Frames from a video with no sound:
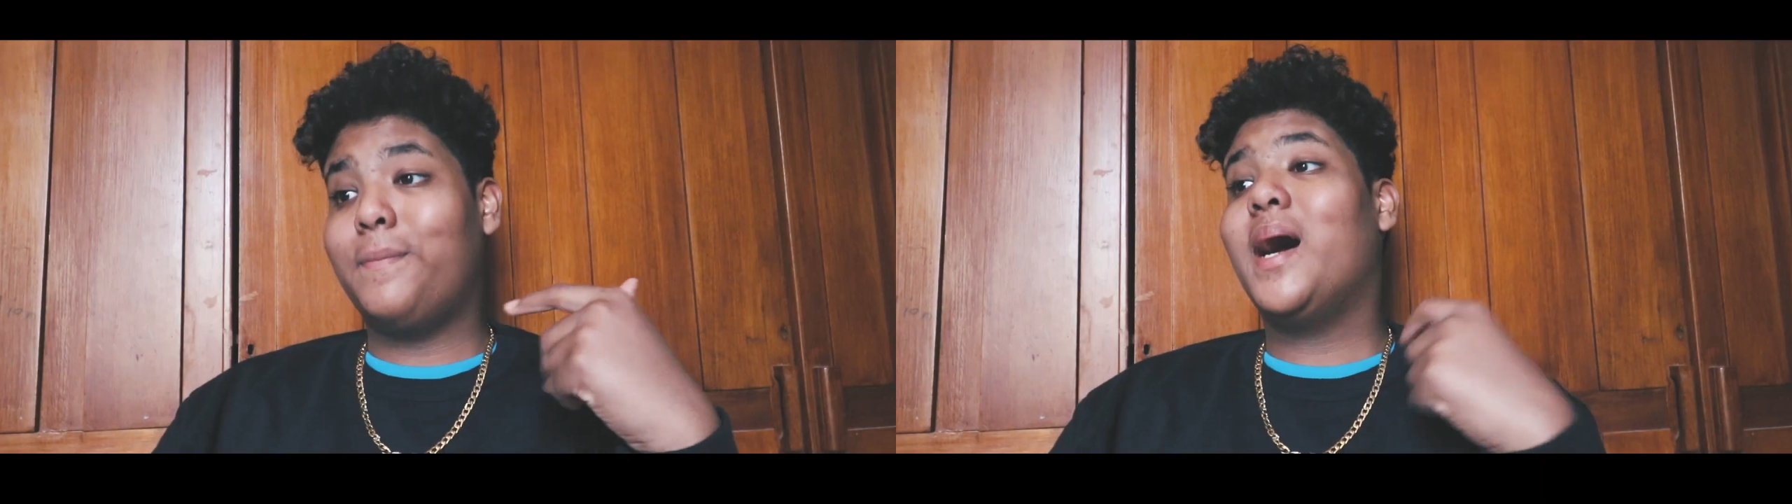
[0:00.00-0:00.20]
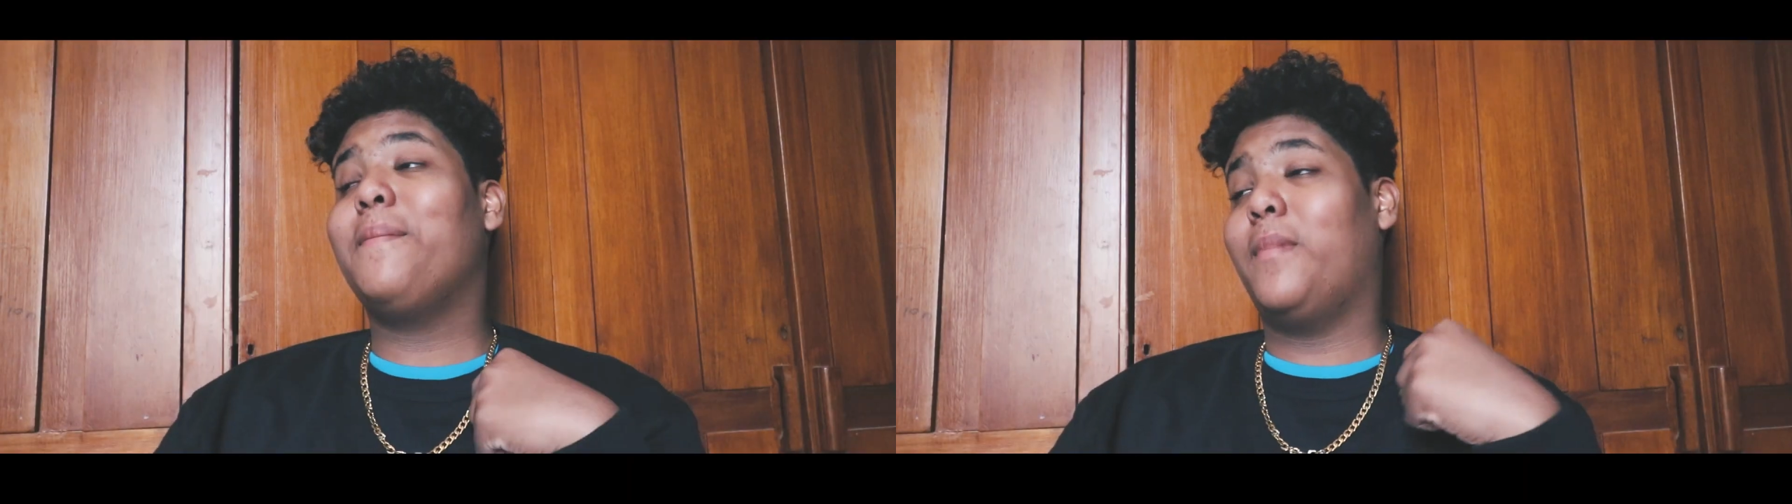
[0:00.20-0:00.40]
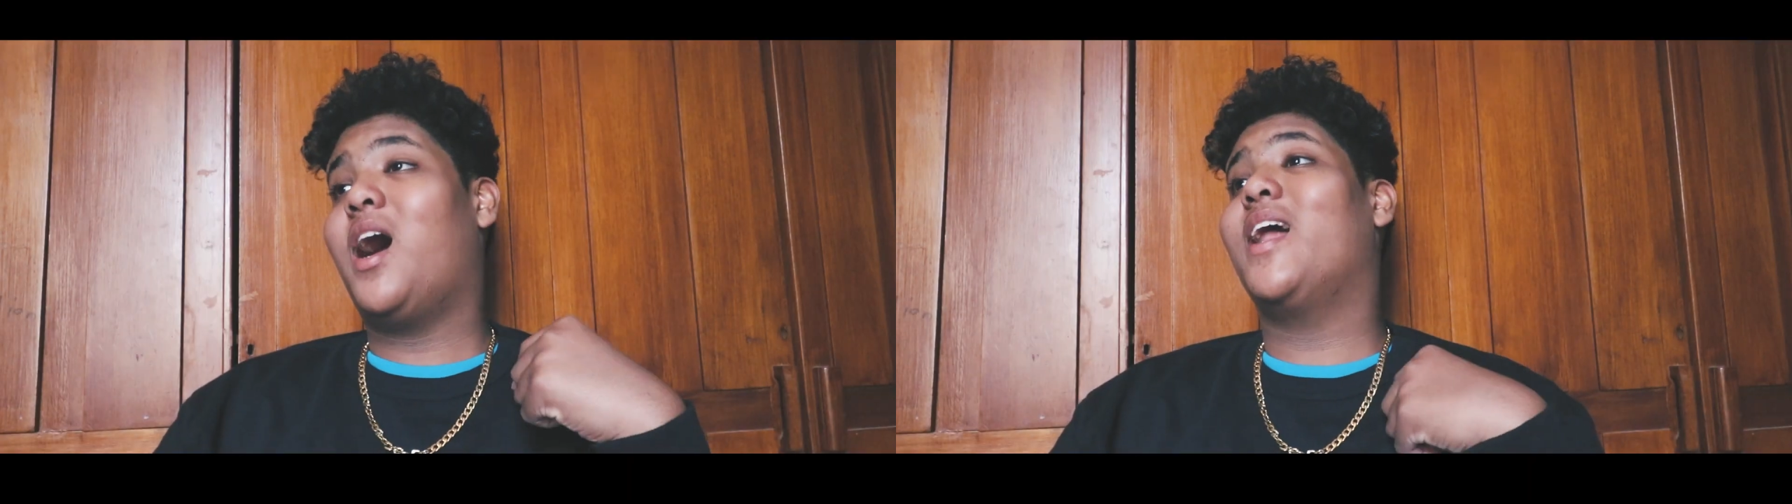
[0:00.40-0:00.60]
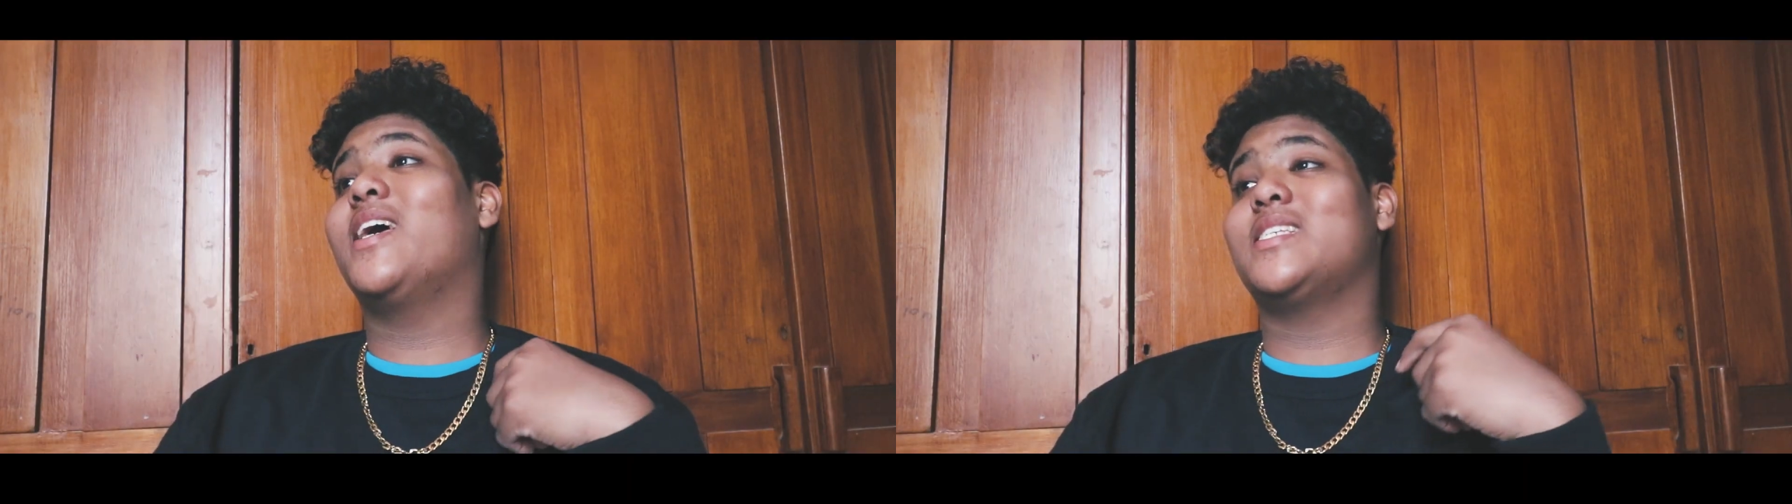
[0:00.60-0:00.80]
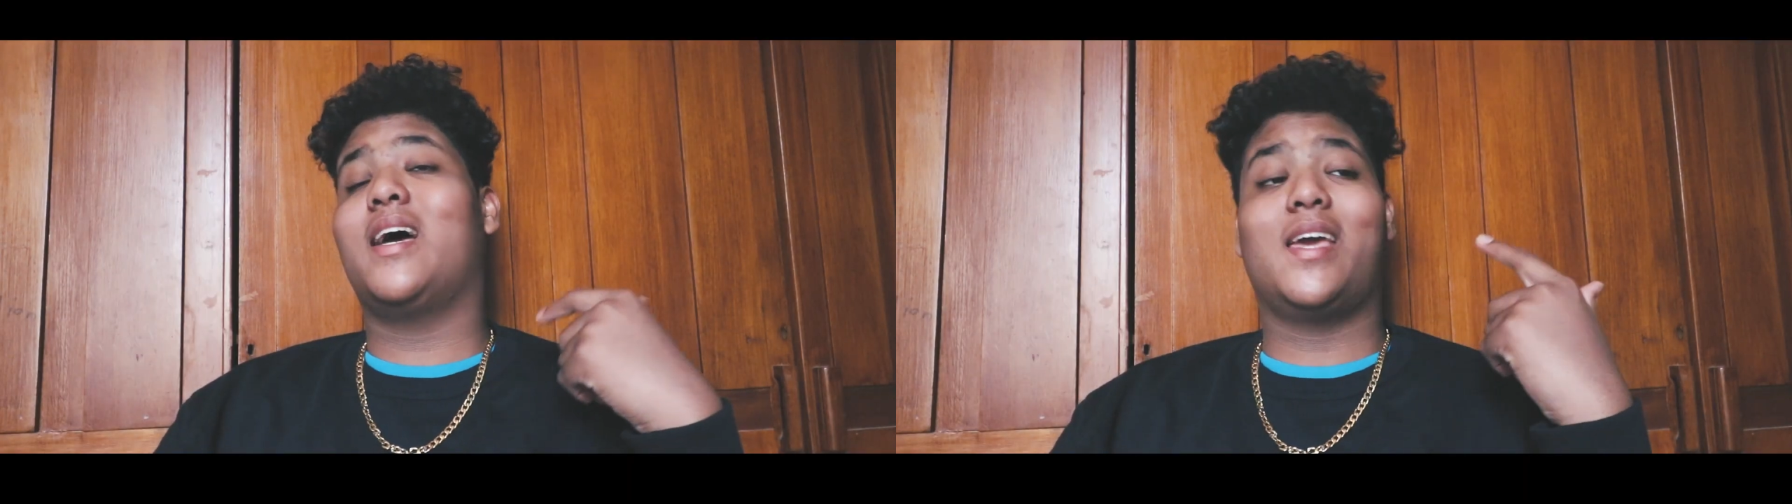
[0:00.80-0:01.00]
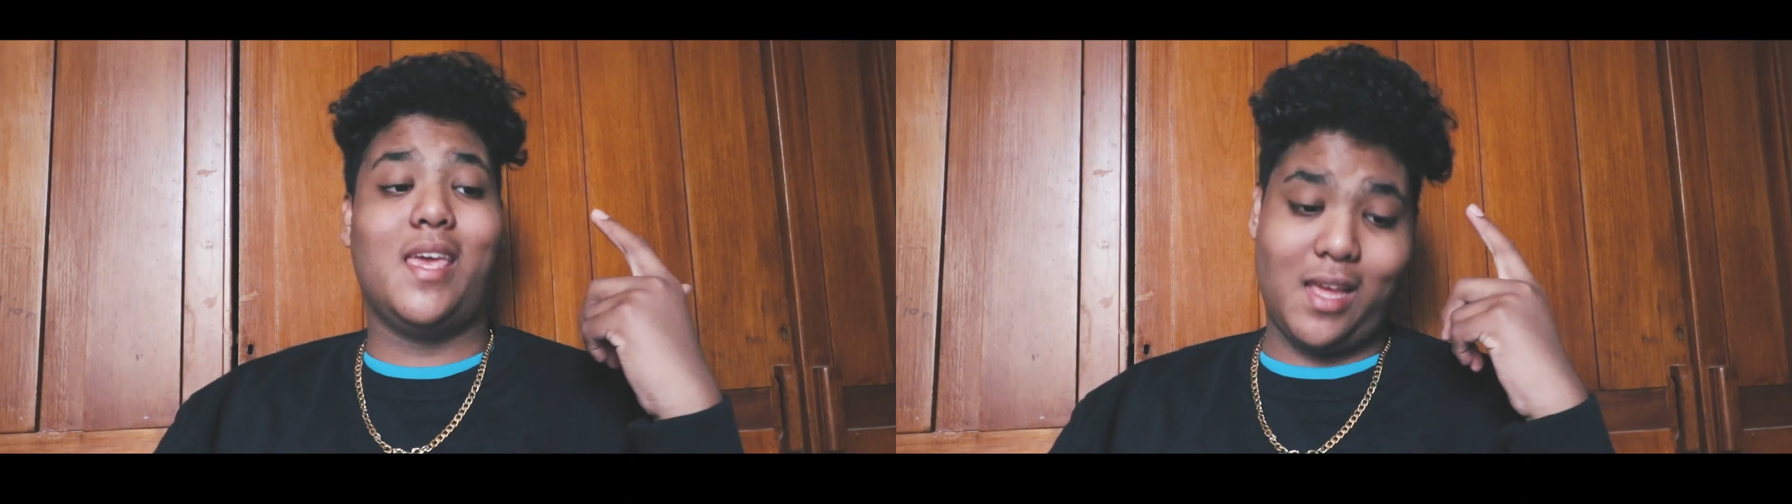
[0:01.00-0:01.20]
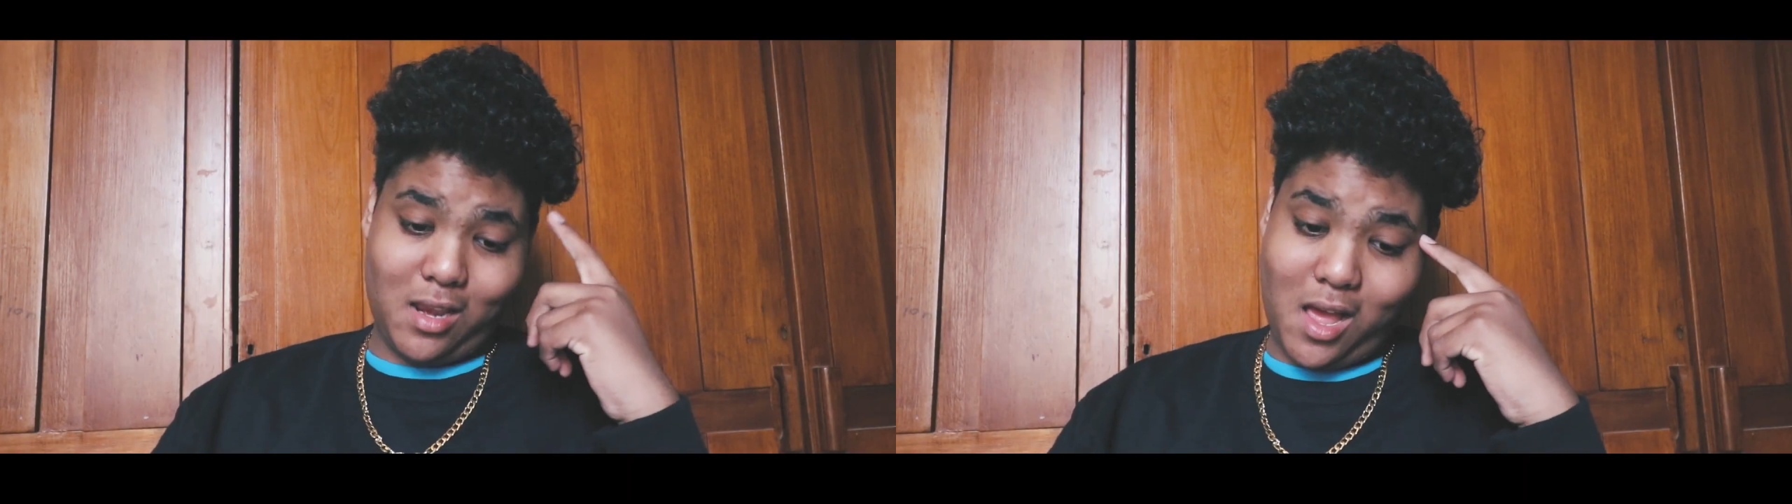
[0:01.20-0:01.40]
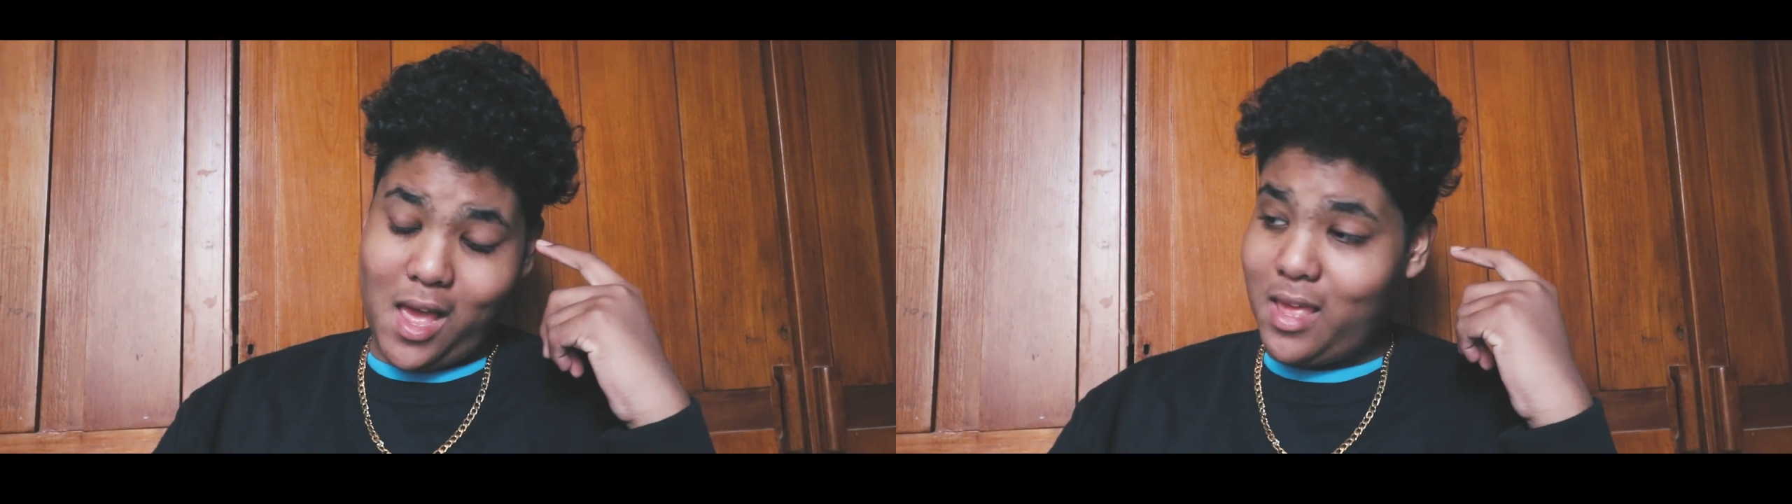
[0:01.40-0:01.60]
Man born as a king
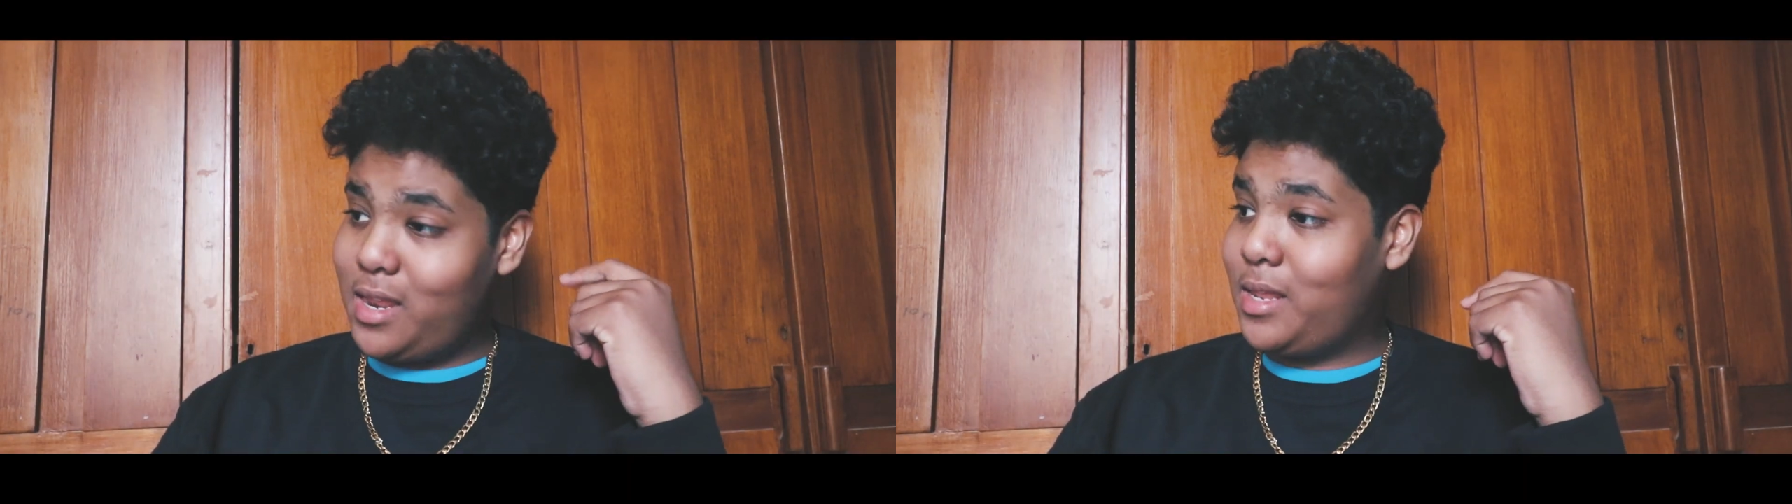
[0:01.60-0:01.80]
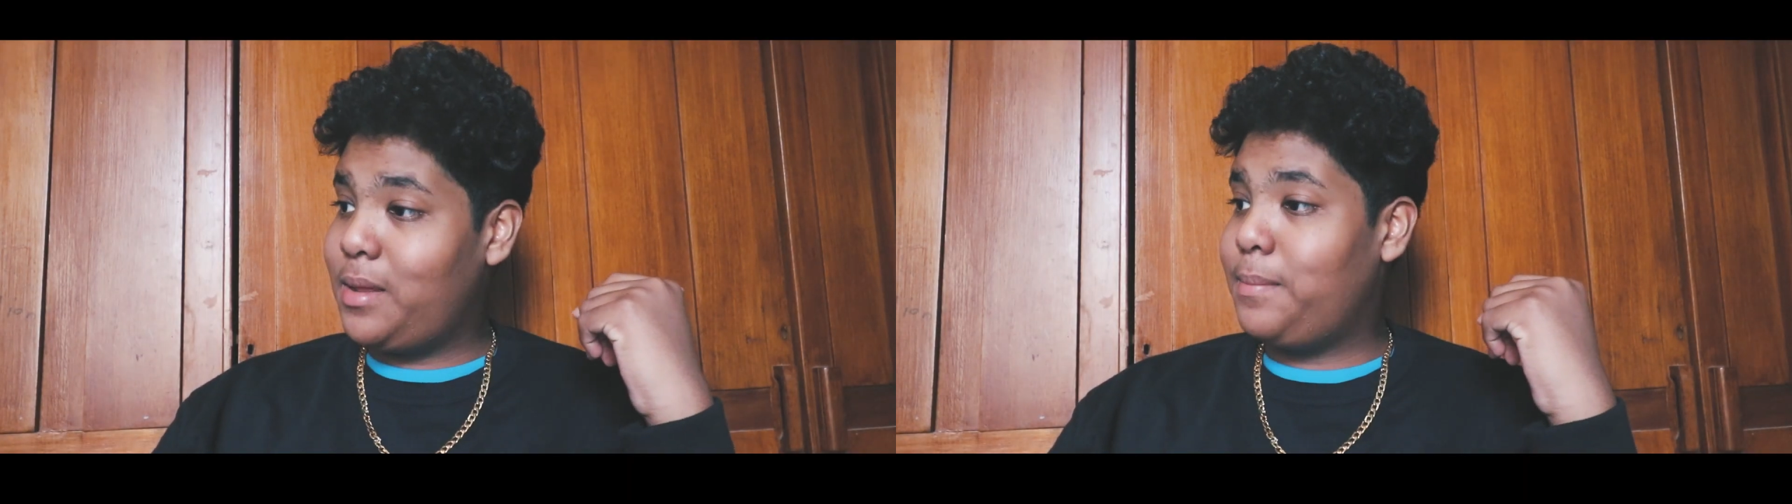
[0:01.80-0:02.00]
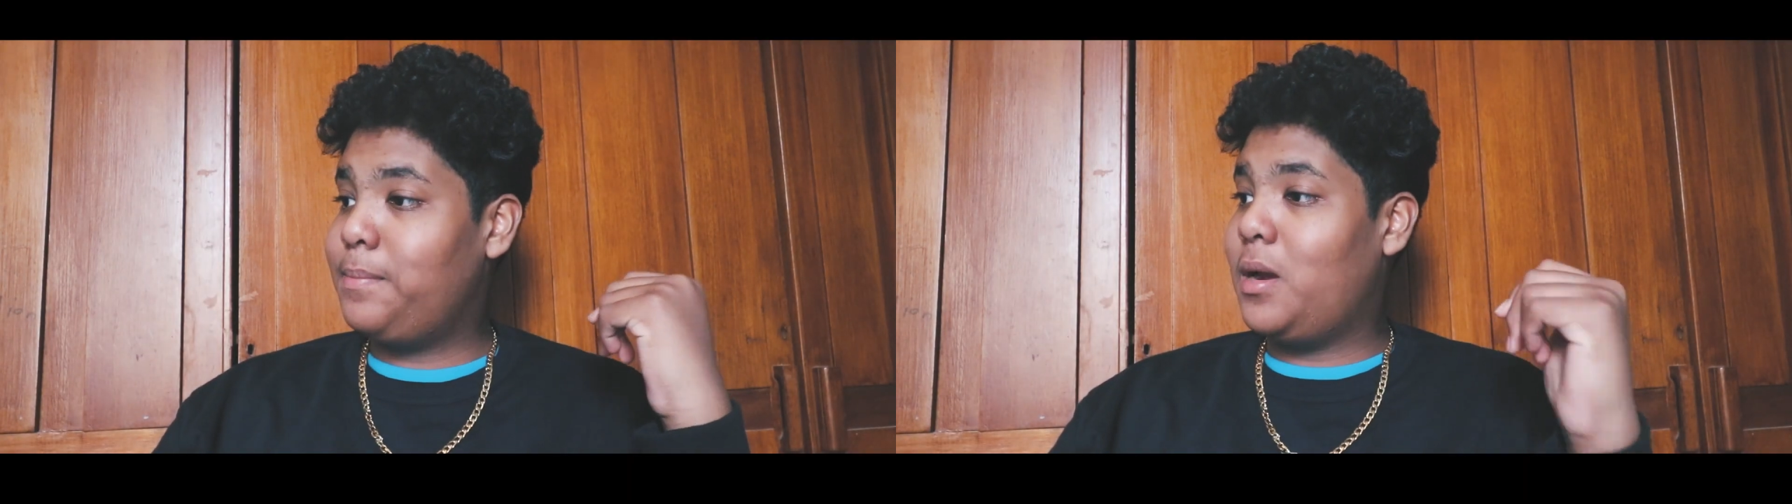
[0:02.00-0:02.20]
royal and I'm a